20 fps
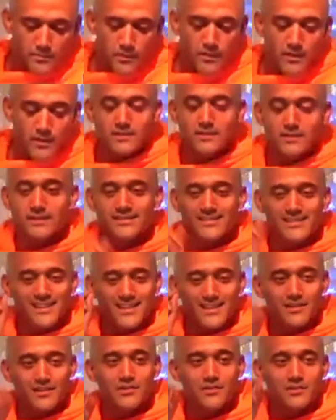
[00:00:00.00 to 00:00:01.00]
because
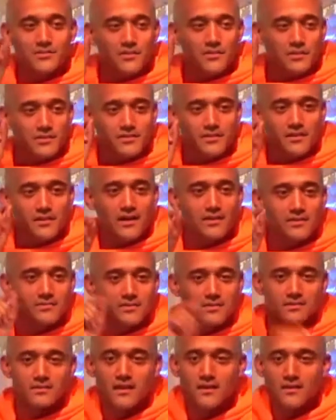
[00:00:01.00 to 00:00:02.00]
tears are a sign of
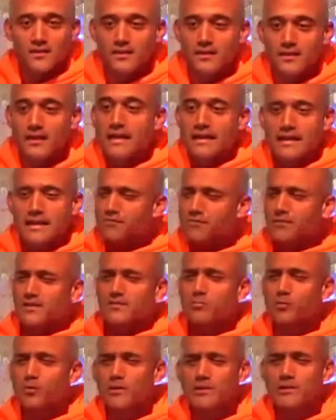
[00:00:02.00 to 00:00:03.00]
sincerity even
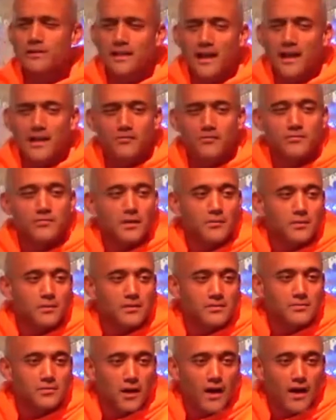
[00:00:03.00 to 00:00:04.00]
in worldly life if
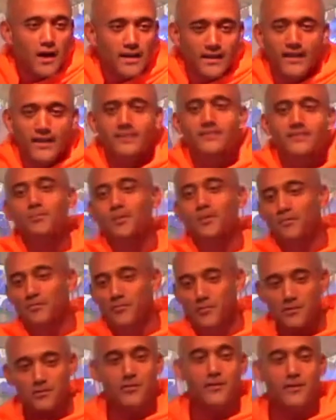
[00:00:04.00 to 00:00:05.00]
somebody's crying except if
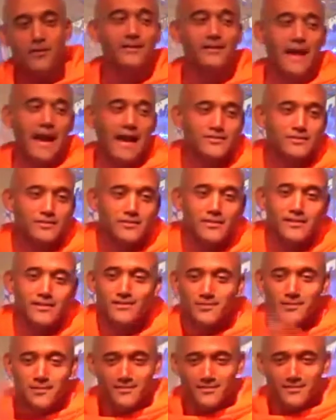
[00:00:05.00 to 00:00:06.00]
you're a very good actor then
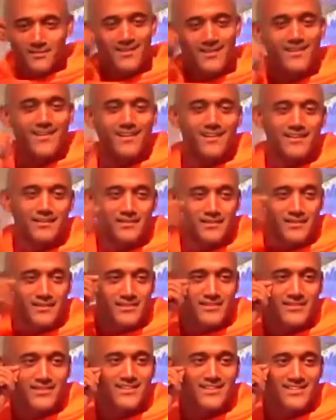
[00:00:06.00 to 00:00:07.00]
you can you know
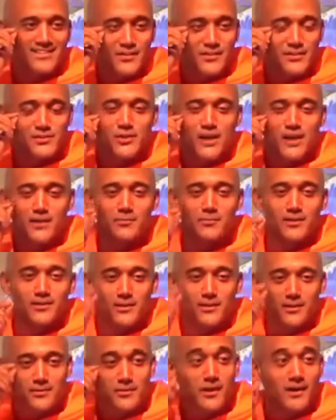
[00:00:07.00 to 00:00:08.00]
you, you can shed what are
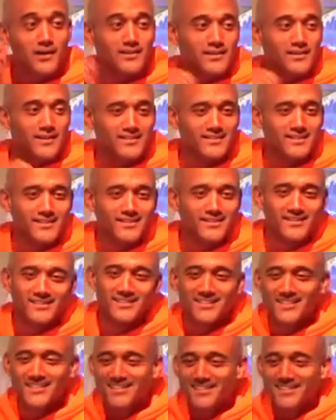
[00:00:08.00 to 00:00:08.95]
called crocodile tears